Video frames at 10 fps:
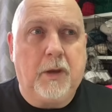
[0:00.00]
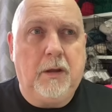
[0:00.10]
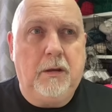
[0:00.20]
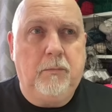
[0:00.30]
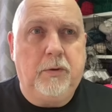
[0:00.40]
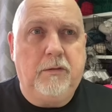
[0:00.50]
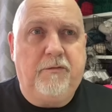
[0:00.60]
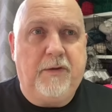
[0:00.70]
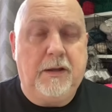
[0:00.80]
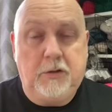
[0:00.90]
but the
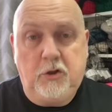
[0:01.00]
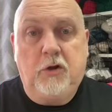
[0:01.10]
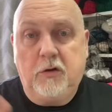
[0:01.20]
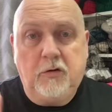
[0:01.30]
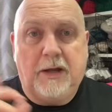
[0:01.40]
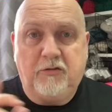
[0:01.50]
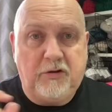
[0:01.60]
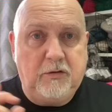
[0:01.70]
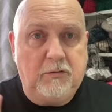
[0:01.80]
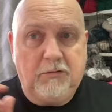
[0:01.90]
fact you can actually
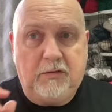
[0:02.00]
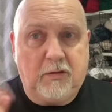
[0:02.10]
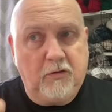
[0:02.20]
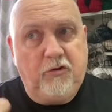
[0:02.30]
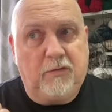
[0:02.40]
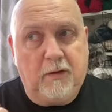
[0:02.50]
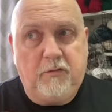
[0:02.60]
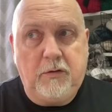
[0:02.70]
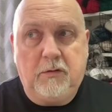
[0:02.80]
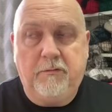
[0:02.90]
do the research
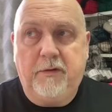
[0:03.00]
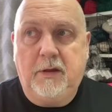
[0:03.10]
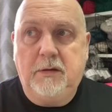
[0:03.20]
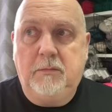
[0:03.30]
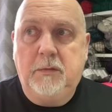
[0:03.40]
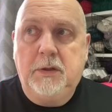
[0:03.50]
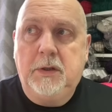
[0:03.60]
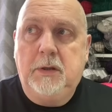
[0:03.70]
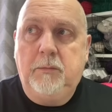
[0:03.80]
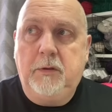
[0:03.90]
yourself, you can find them.
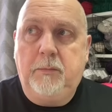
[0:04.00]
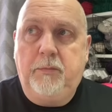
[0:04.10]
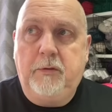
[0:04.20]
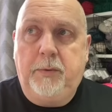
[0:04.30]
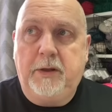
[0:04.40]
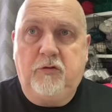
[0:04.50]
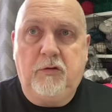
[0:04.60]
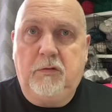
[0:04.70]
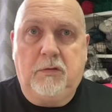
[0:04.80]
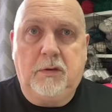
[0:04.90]
But the
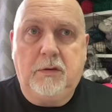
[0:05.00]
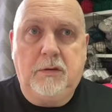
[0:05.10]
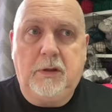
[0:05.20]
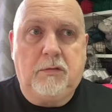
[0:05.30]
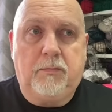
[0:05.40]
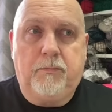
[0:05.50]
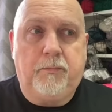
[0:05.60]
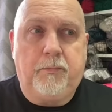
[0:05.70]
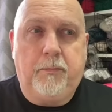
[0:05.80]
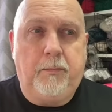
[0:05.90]
pictures, this
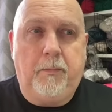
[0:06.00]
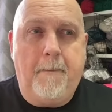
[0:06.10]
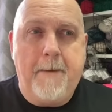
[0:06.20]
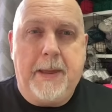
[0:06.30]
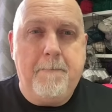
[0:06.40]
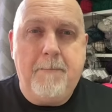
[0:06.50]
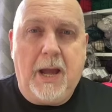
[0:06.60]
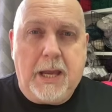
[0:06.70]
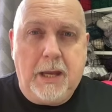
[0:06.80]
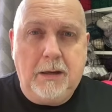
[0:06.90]

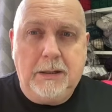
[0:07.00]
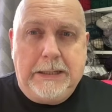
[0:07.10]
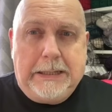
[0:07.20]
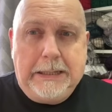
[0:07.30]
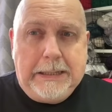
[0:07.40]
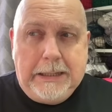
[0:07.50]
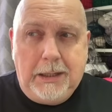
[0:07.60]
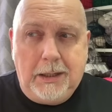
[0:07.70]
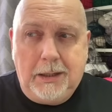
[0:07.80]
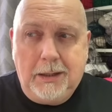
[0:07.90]
immaculately
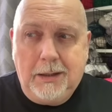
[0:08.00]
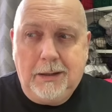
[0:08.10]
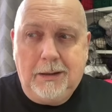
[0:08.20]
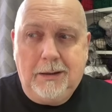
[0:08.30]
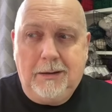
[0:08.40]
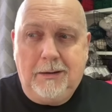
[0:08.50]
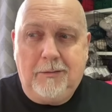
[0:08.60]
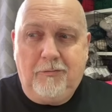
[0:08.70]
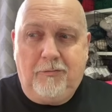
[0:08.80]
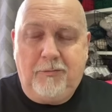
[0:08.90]
clean,
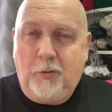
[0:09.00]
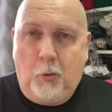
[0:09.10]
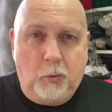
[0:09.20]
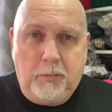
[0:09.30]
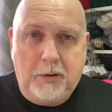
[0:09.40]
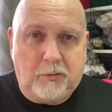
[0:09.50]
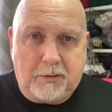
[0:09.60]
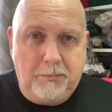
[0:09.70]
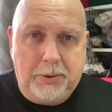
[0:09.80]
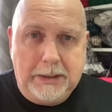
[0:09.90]
almost
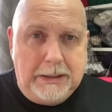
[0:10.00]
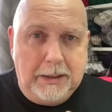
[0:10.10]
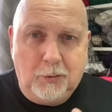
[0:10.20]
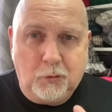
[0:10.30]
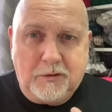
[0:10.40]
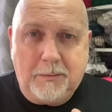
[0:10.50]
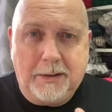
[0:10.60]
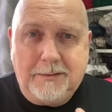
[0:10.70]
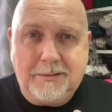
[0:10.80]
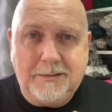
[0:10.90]
completely
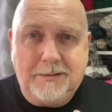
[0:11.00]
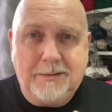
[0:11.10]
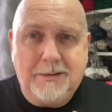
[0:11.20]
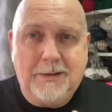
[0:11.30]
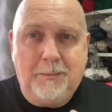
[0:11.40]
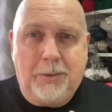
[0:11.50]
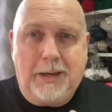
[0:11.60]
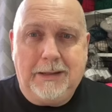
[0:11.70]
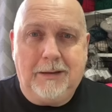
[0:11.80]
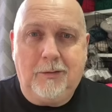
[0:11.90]
automated
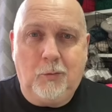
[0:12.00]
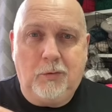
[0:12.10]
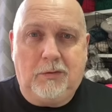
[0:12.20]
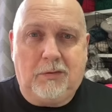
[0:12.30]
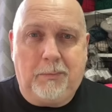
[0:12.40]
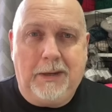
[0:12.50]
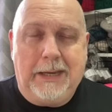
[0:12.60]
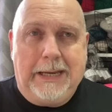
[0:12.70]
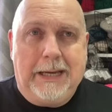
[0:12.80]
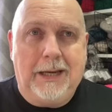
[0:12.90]
plant that was
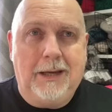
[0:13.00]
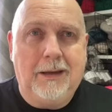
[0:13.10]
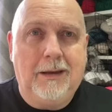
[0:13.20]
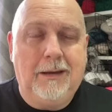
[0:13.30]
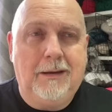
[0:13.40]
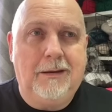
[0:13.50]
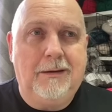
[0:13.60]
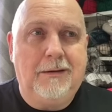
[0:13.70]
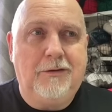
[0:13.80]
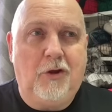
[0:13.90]
spinning
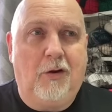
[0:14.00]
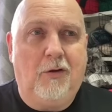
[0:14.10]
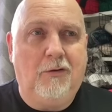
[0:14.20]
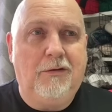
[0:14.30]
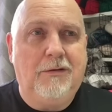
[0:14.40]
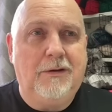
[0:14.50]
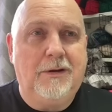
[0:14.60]
yarn.